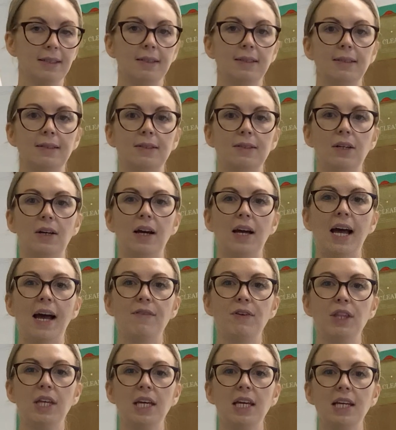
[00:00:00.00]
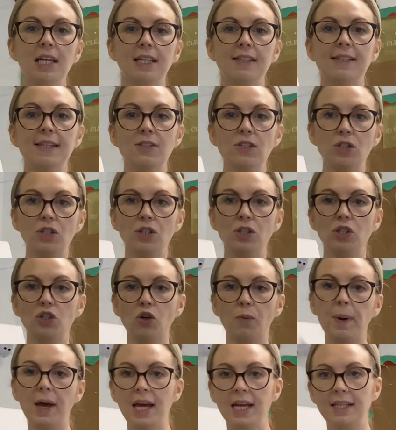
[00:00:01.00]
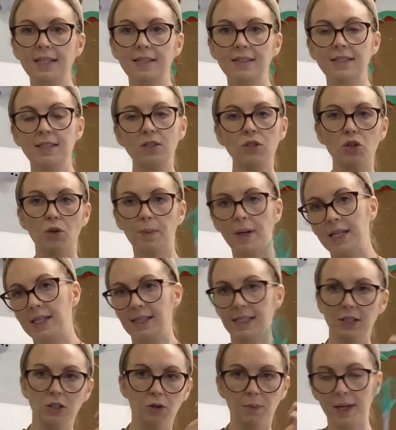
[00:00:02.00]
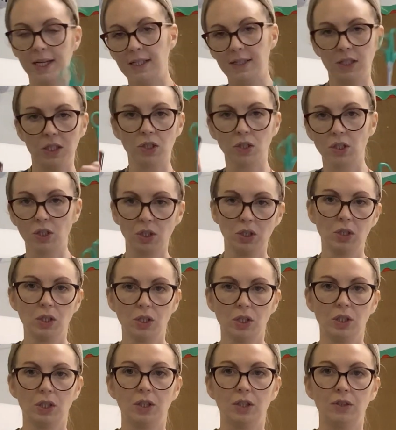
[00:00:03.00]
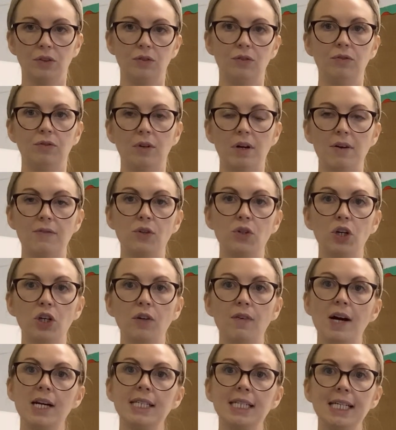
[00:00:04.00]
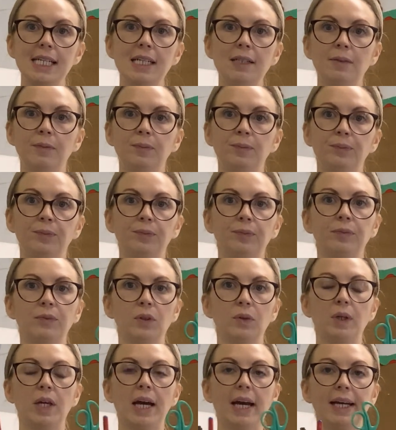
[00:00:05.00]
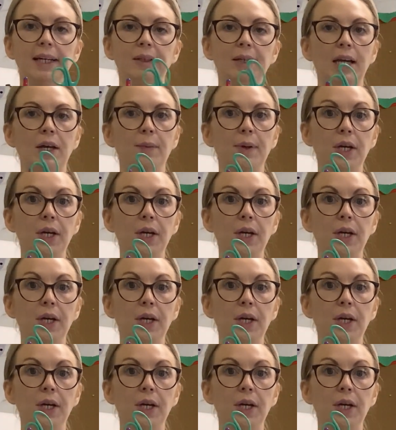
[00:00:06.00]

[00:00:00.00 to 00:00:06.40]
So have a think, scissors or pens, scissors or pens, scissors or pens. Right, have you got your idea? Okay, here we